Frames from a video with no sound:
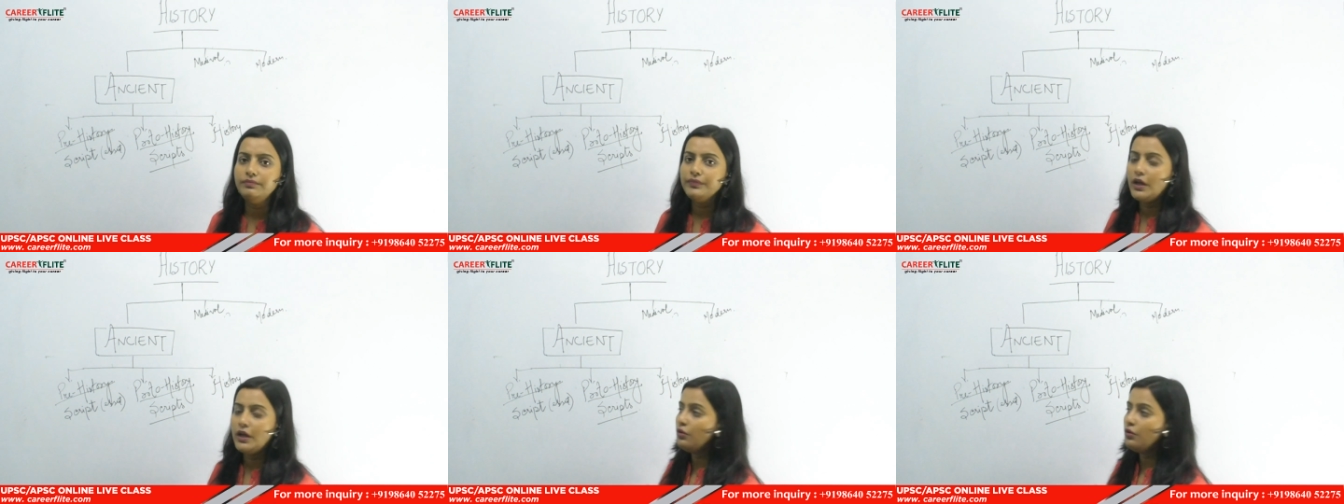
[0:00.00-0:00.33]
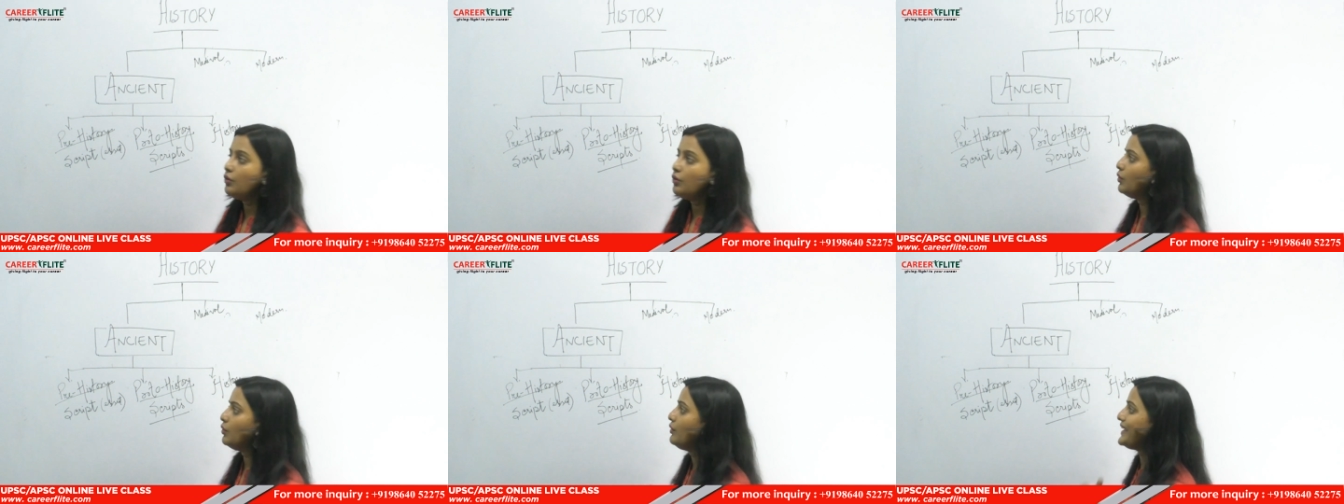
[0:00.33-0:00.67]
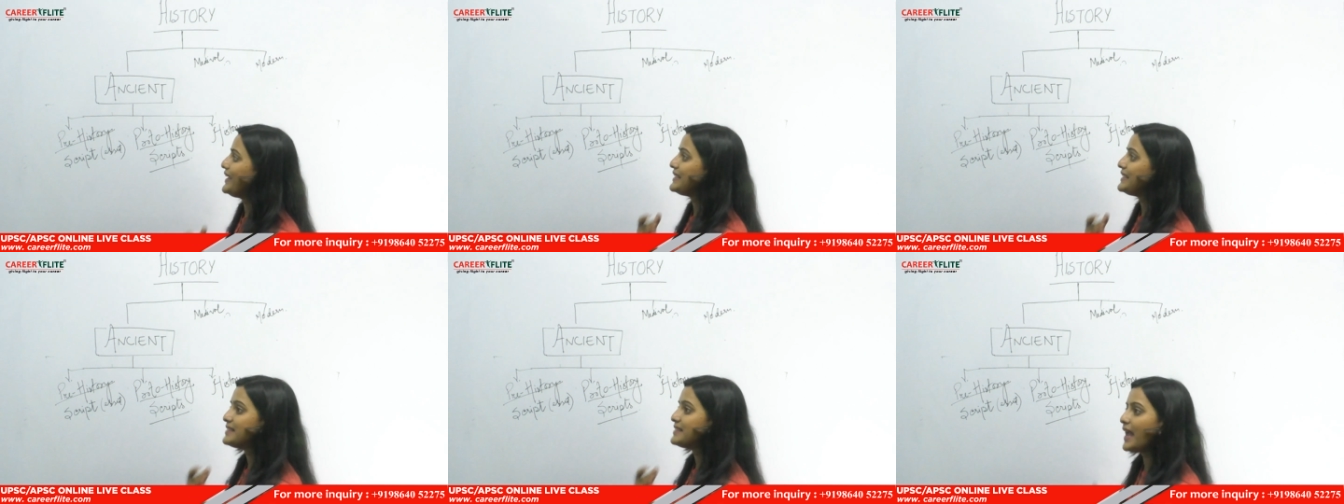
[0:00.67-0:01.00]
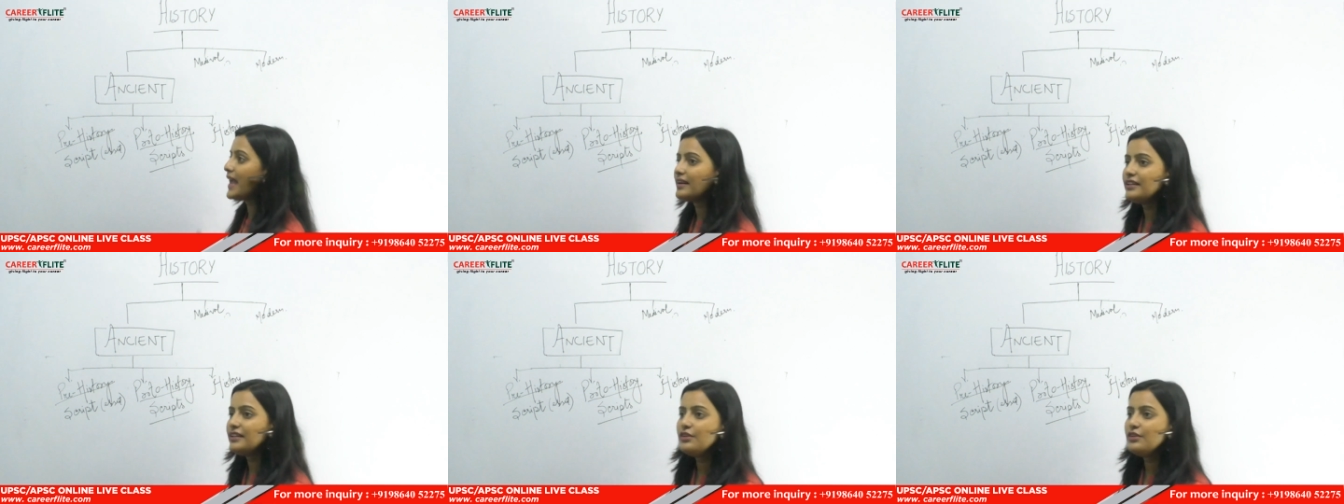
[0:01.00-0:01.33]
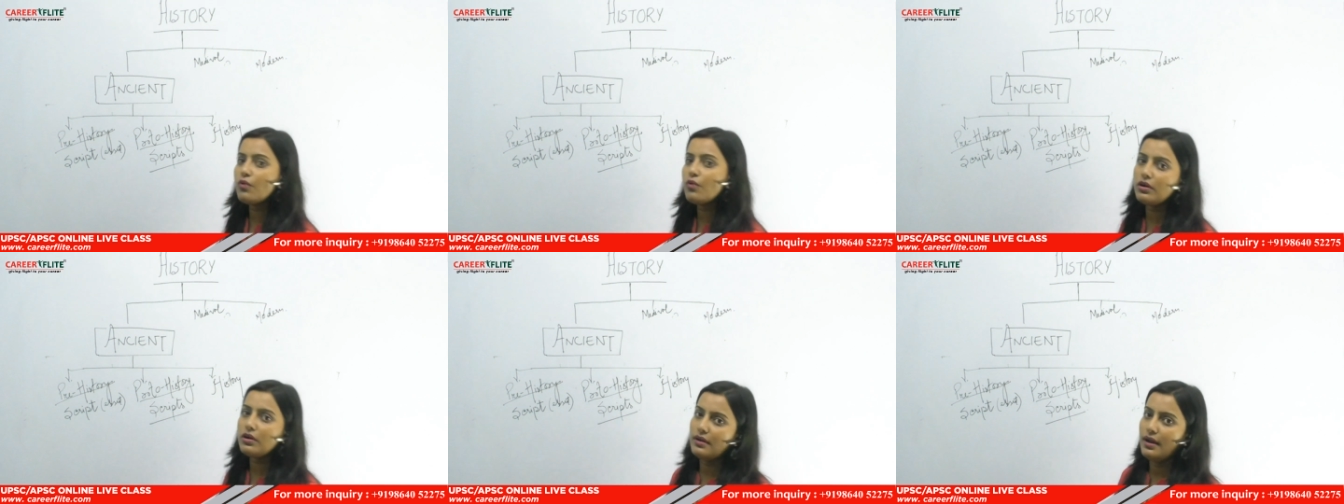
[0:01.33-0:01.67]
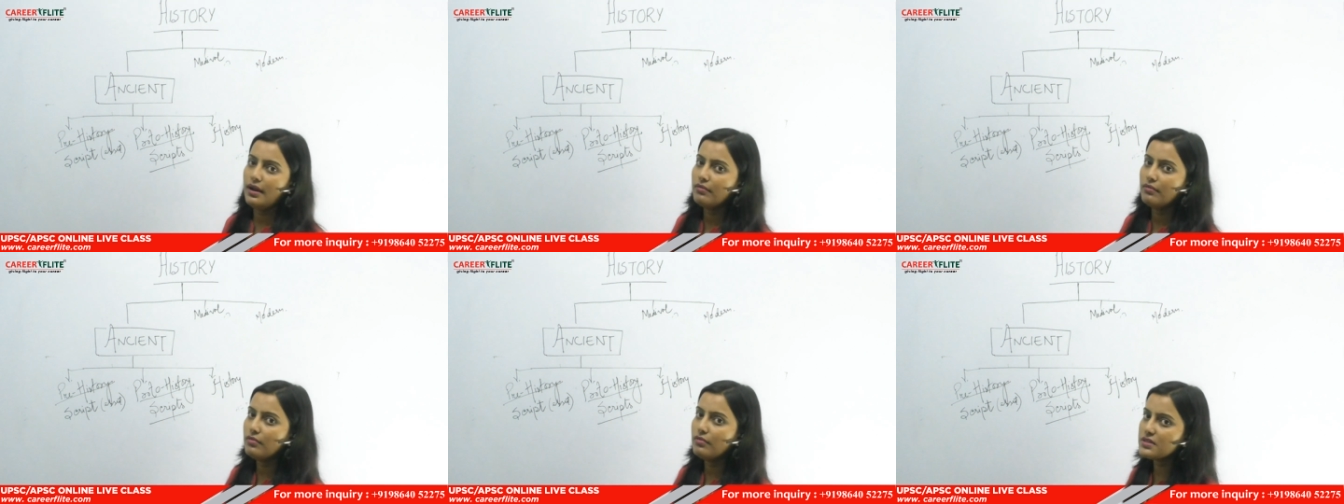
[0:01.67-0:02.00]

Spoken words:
know exactly what was